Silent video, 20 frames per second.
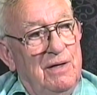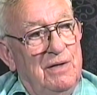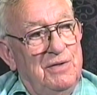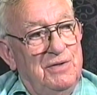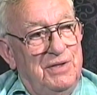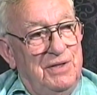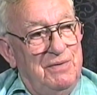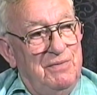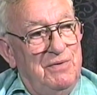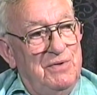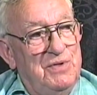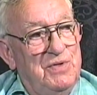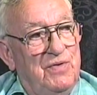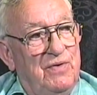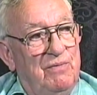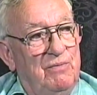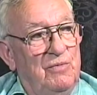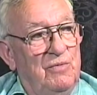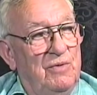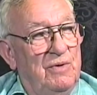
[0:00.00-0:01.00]
She was
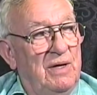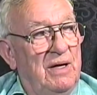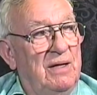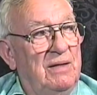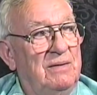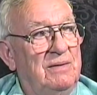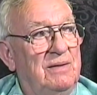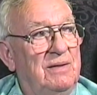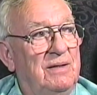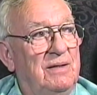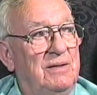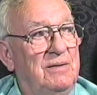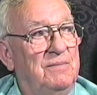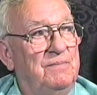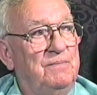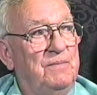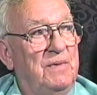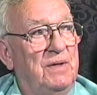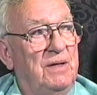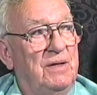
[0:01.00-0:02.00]
from around the
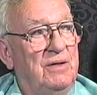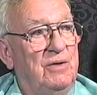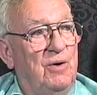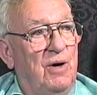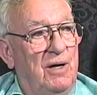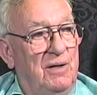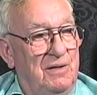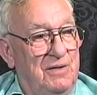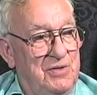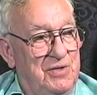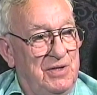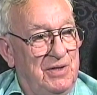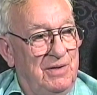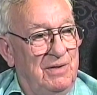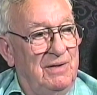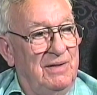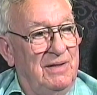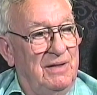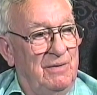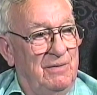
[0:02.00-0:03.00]
uh, College
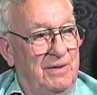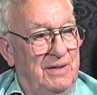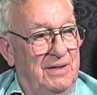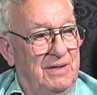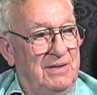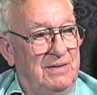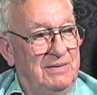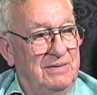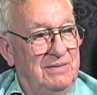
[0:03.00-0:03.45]
Hill area.